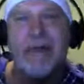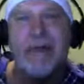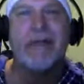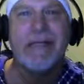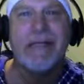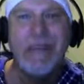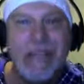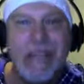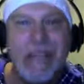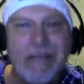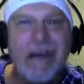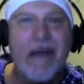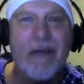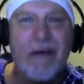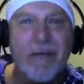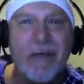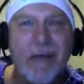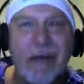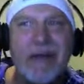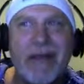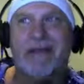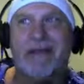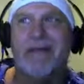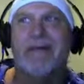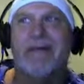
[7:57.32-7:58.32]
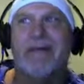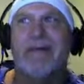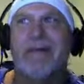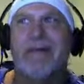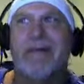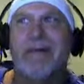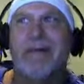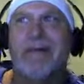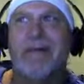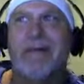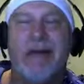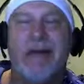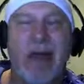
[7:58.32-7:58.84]
on the $10 bill.
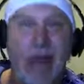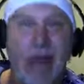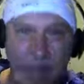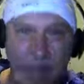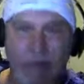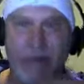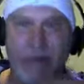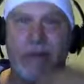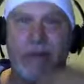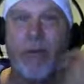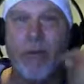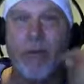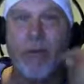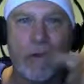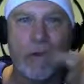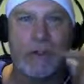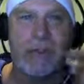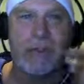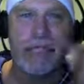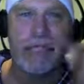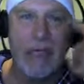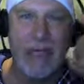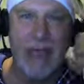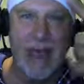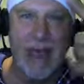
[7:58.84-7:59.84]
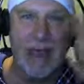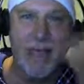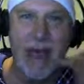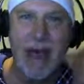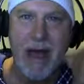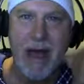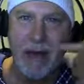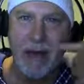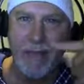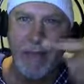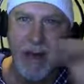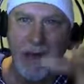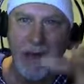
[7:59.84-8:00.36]
I mean, the words that came
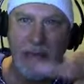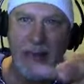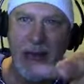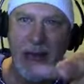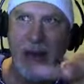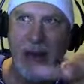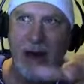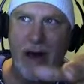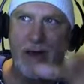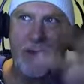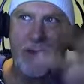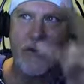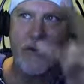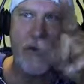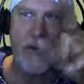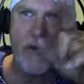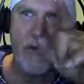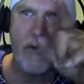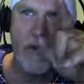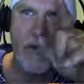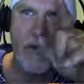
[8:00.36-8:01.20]
out of my mouth